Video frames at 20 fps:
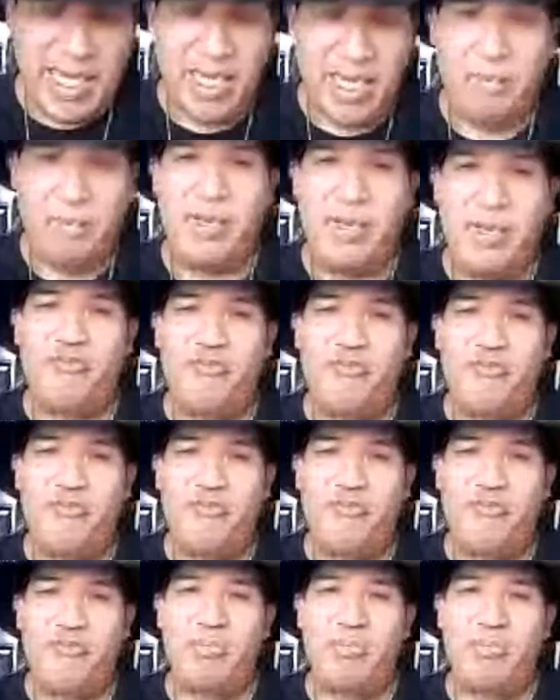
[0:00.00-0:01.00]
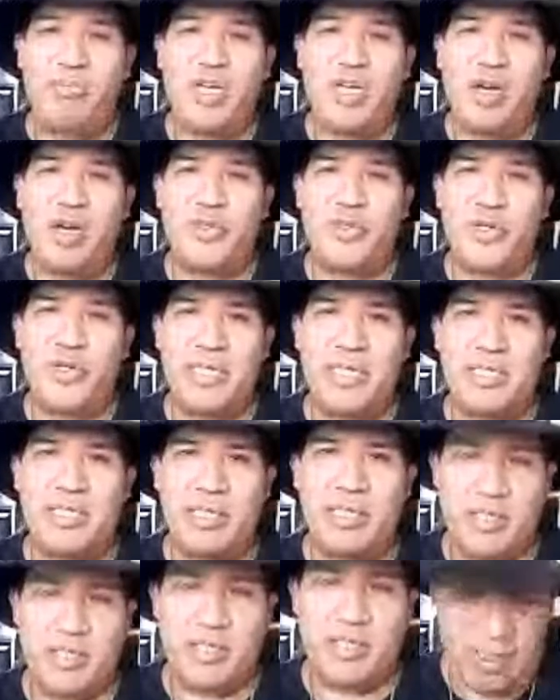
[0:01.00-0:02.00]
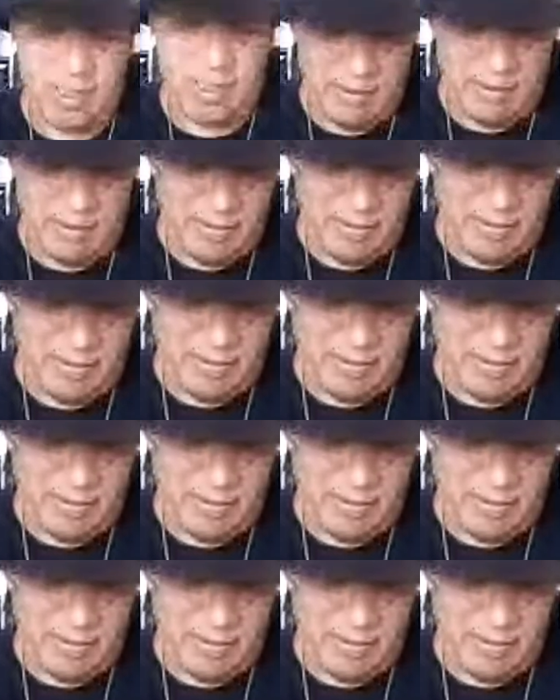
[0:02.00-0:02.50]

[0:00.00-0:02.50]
Can a Bigfoot become translucent?